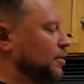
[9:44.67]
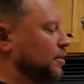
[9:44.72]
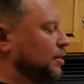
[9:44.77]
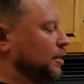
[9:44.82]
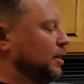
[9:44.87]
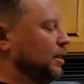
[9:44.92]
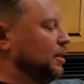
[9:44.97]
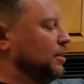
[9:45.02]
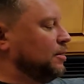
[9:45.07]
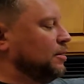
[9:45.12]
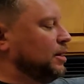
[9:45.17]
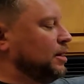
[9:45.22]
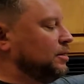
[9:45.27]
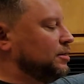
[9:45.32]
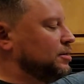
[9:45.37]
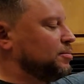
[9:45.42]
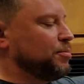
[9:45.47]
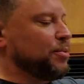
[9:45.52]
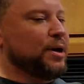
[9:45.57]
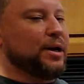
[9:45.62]
and
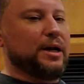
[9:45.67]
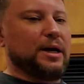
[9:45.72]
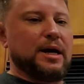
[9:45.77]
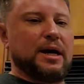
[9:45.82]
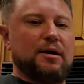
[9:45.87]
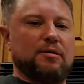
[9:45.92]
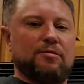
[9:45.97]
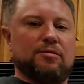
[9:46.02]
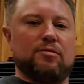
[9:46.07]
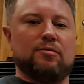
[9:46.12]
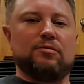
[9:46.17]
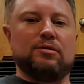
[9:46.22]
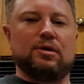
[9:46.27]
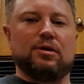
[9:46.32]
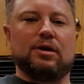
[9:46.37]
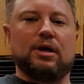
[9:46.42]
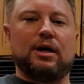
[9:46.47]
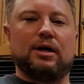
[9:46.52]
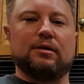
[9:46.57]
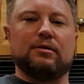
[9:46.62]
spreading out through your
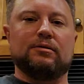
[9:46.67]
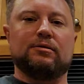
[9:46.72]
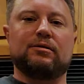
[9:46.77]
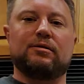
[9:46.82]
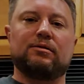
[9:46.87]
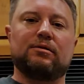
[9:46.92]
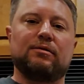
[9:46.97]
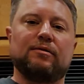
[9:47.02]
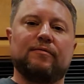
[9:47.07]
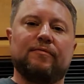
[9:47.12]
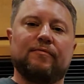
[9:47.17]
lungs.